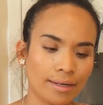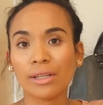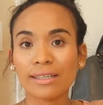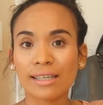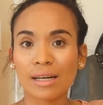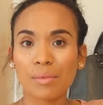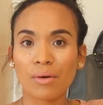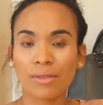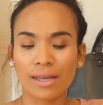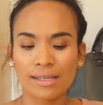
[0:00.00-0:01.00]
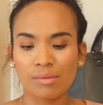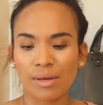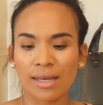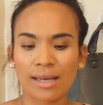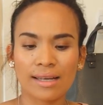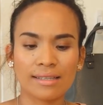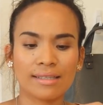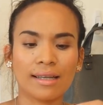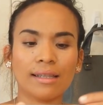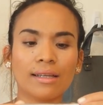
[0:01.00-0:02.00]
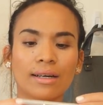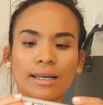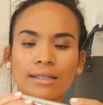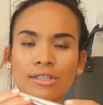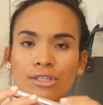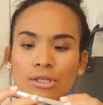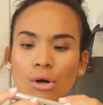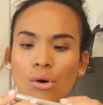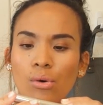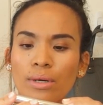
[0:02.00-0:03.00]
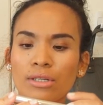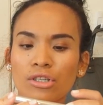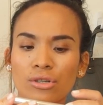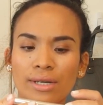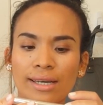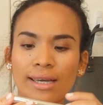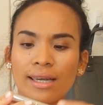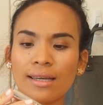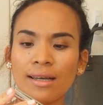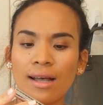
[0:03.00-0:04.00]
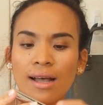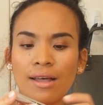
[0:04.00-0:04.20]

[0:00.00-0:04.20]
I'm really excited about this because look, it's so intriguing.